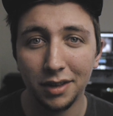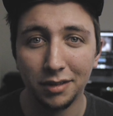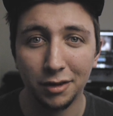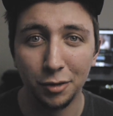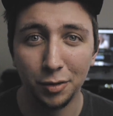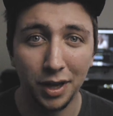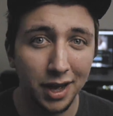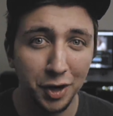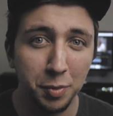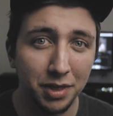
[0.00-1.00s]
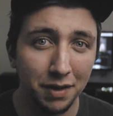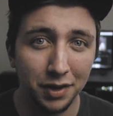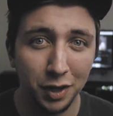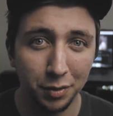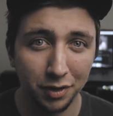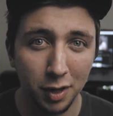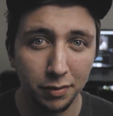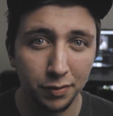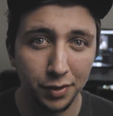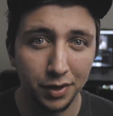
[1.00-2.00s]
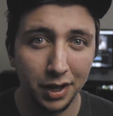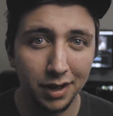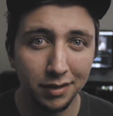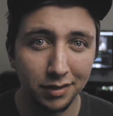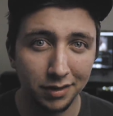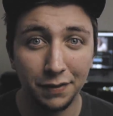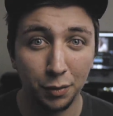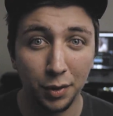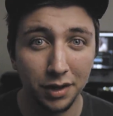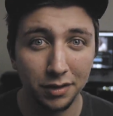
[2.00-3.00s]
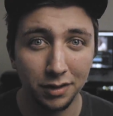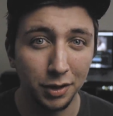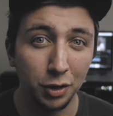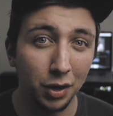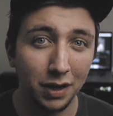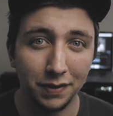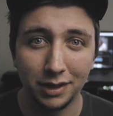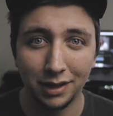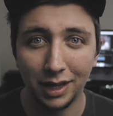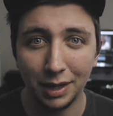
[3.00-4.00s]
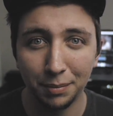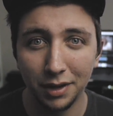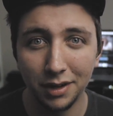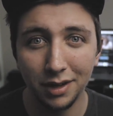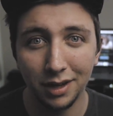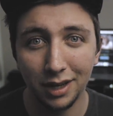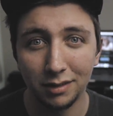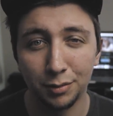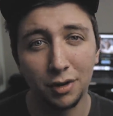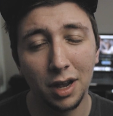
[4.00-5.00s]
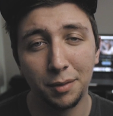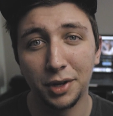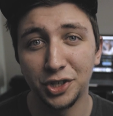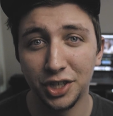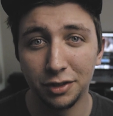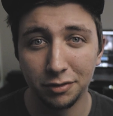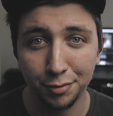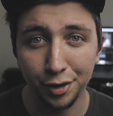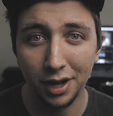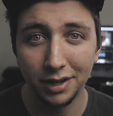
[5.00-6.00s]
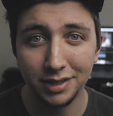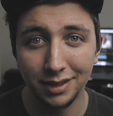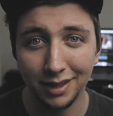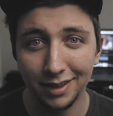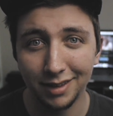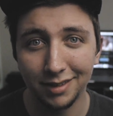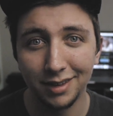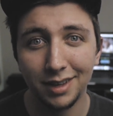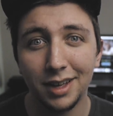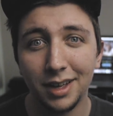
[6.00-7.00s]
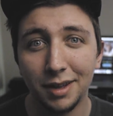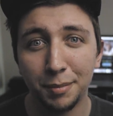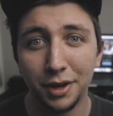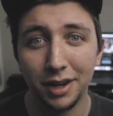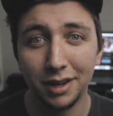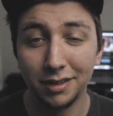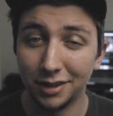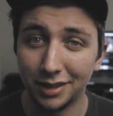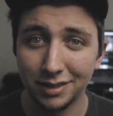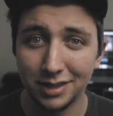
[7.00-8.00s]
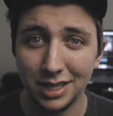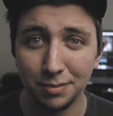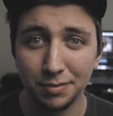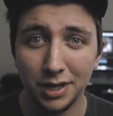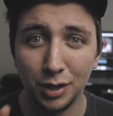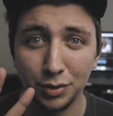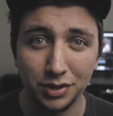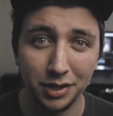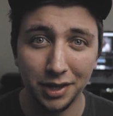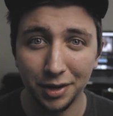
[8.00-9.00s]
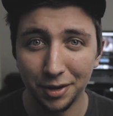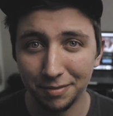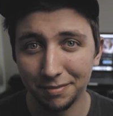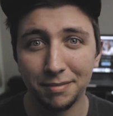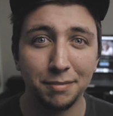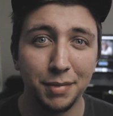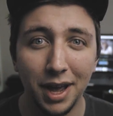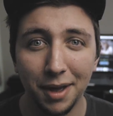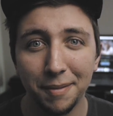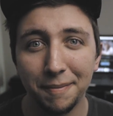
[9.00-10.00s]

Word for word: So yeah, I hope that video was helpful for you guys. If it was, it'd be great if you hit the like button and subscribe to my channel for more content like this. But until next time, I will see you later. Bye.